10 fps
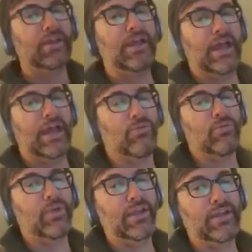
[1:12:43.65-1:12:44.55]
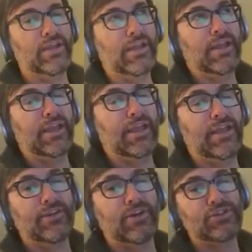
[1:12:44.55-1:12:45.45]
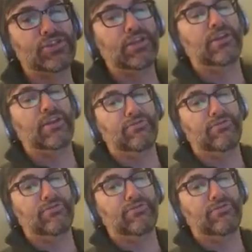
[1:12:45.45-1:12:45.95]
How are we enlarging life